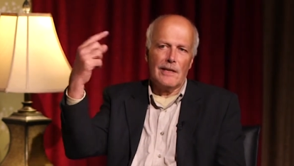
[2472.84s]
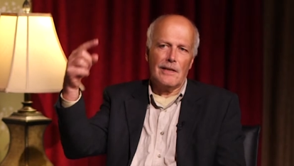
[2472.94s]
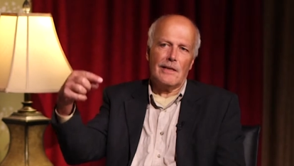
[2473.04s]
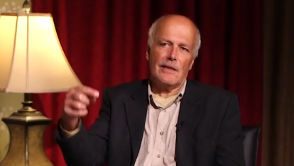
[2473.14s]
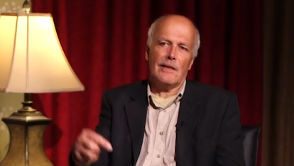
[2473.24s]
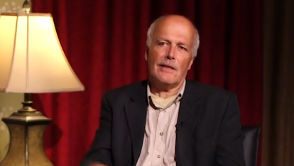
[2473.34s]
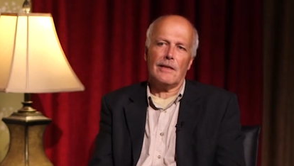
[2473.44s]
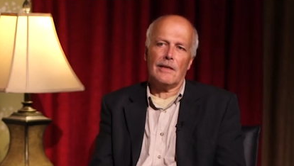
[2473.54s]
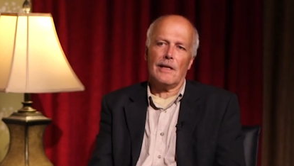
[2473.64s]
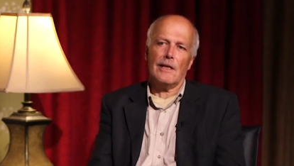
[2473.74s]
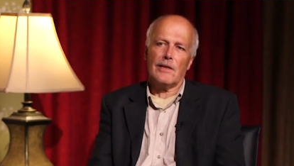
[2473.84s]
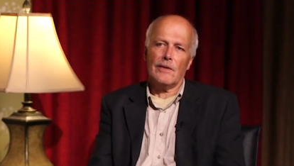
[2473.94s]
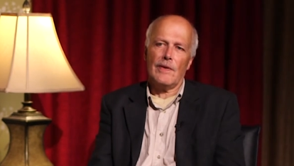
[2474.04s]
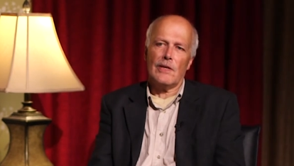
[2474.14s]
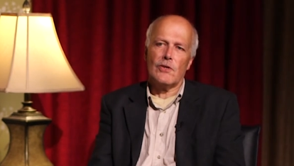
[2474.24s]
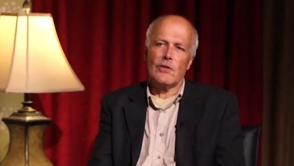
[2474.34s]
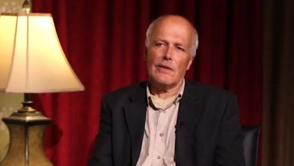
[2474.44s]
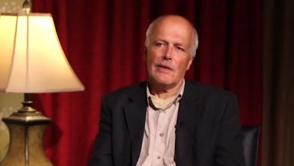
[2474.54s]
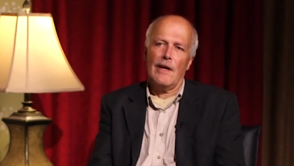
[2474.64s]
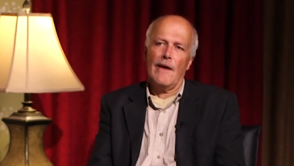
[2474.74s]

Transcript: a convention.